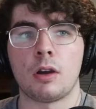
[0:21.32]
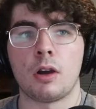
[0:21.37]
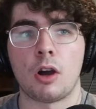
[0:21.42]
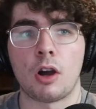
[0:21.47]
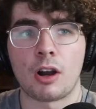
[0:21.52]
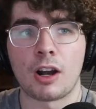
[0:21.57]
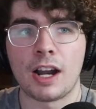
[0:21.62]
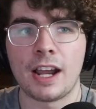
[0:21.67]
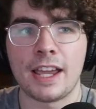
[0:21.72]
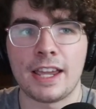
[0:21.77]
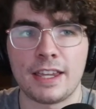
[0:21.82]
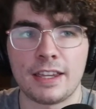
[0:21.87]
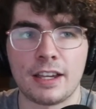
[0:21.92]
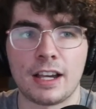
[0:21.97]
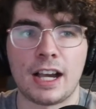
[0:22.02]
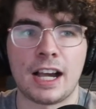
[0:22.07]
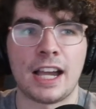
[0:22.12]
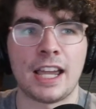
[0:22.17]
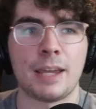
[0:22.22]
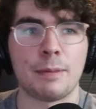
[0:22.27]
All right,
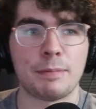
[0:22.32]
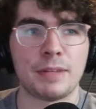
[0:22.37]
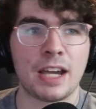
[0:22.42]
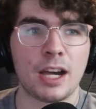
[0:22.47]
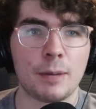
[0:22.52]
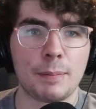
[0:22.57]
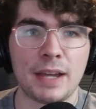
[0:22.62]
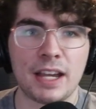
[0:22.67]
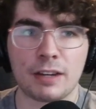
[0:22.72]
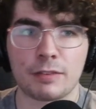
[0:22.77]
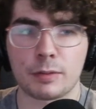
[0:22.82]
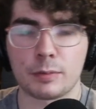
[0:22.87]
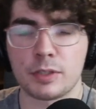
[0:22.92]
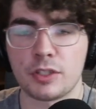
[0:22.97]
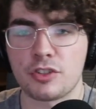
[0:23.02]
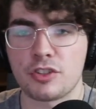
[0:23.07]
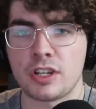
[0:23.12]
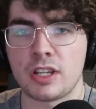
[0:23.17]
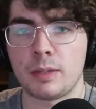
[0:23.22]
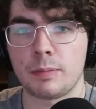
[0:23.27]
I am now back from
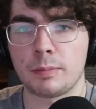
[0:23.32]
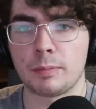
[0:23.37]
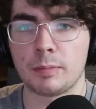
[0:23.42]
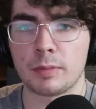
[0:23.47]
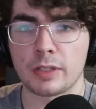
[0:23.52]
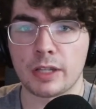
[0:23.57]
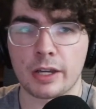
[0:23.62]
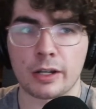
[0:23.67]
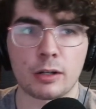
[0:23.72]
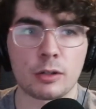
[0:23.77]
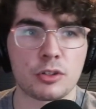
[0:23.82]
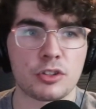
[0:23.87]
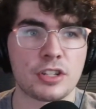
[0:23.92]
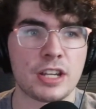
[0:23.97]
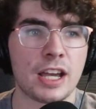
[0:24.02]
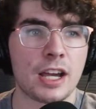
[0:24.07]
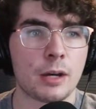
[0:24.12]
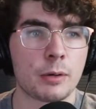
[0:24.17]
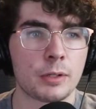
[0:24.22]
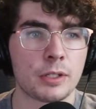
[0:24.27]
the gym. Got all
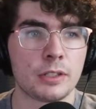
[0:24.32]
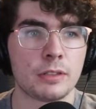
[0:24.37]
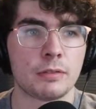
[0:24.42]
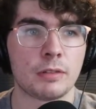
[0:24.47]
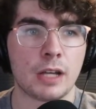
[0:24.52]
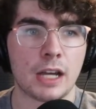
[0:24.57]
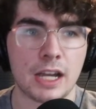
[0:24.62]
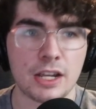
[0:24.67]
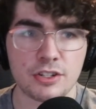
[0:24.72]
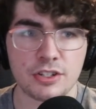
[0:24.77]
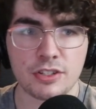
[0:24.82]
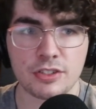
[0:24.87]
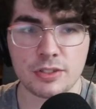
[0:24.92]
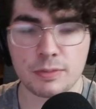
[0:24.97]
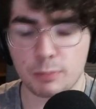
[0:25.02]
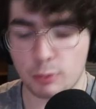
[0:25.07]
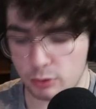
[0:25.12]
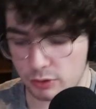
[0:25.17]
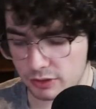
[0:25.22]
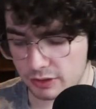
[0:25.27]
showered. Hygiene's
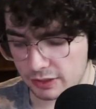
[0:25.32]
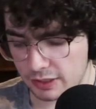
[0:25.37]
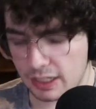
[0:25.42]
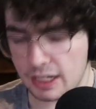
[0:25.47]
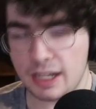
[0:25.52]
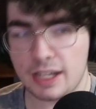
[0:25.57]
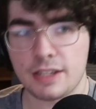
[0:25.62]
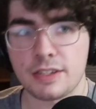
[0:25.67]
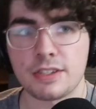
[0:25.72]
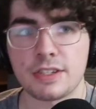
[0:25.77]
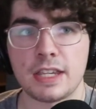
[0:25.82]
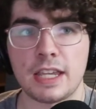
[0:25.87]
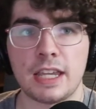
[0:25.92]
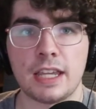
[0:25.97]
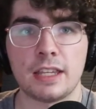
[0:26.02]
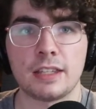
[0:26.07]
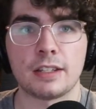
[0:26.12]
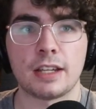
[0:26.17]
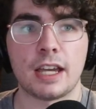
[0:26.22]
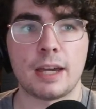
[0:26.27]
important, guys.
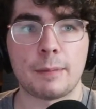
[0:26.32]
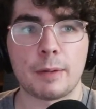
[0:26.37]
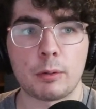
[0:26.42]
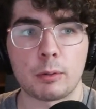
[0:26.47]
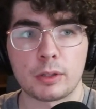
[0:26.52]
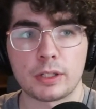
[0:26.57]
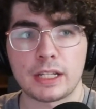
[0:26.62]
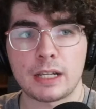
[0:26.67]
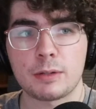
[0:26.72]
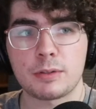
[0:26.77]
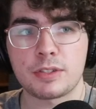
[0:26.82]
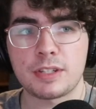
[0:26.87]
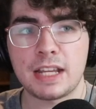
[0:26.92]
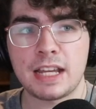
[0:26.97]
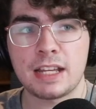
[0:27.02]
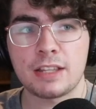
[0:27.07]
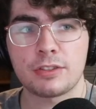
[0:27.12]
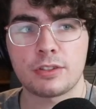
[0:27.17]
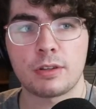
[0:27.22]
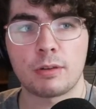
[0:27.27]
And I have my workout
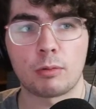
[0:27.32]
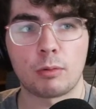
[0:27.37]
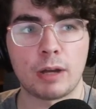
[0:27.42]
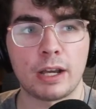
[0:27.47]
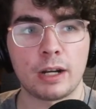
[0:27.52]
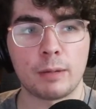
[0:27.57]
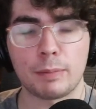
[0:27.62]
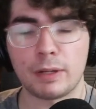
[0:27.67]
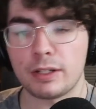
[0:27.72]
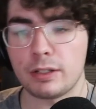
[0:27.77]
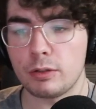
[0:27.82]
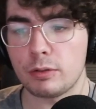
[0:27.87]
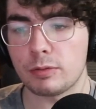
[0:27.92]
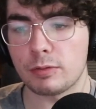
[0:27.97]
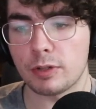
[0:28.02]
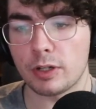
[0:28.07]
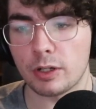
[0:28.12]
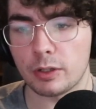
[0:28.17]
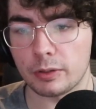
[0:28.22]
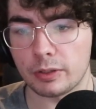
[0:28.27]
stats right on my new
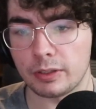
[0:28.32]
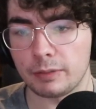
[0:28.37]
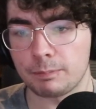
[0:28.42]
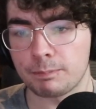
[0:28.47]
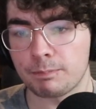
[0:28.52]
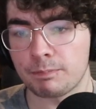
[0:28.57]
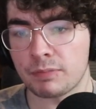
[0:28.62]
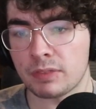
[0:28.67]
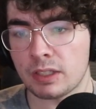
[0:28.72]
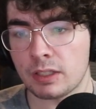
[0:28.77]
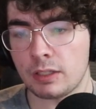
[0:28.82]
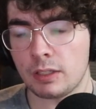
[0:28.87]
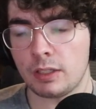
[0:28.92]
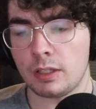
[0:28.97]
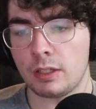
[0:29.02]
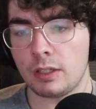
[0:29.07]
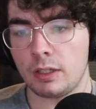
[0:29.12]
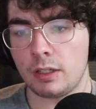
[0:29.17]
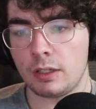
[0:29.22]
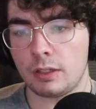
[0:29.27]
phone.
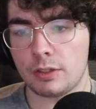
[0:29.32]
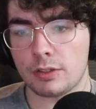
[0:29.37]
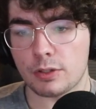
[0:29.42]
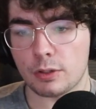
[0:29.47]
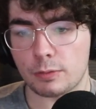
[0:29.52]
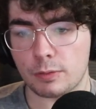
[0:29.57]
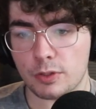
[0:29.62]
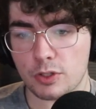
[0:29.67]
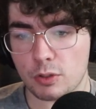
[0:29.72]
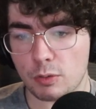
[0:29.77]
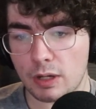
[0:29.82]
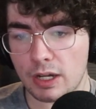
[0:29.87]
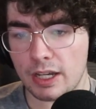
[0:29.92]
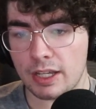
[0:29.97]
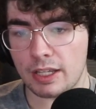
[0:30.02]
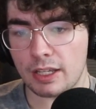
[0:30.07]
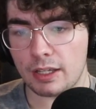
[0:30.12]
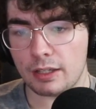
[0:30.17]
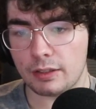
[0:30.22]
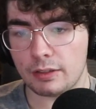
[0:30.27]
So for
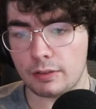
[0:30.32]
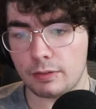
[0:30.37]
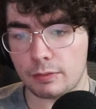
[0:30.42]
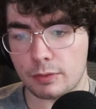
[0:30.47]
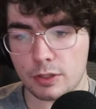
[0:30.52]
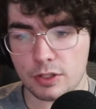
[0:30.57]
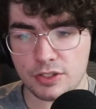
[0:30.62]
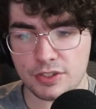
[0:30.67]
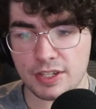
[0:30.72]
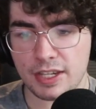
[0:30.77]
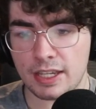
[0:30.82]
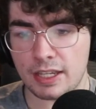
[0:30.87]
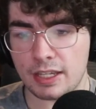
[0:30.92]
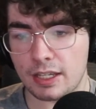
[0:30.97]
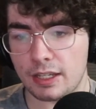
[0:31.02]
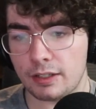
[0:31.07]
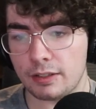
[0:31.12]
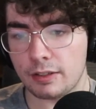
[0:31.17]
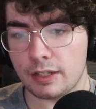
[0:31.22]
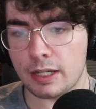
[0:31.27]
squat, first set,
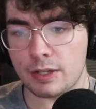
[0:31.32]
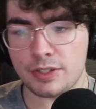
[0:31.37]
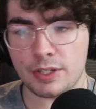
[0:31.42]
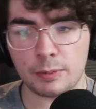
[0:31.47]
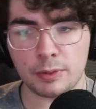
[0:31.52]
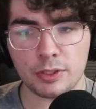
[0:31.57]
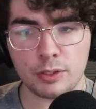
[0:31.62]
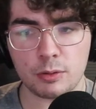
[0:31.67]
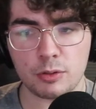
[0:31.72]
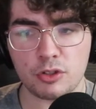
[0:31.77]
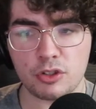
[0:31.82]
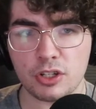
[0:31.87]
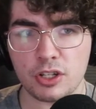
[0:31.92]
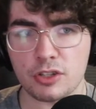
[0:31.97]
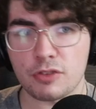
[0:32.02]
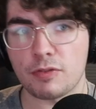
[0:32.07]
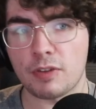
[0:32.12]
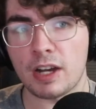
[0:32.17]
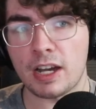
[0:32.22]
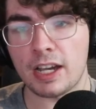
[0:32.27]
I was able to do it
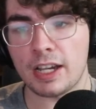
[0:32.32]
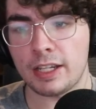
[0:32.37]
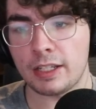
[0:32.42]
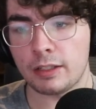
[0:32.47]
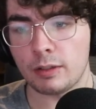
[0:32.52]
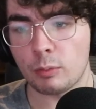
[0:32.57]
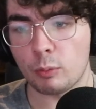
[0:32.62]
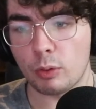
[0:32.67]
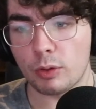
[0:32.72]
just fine.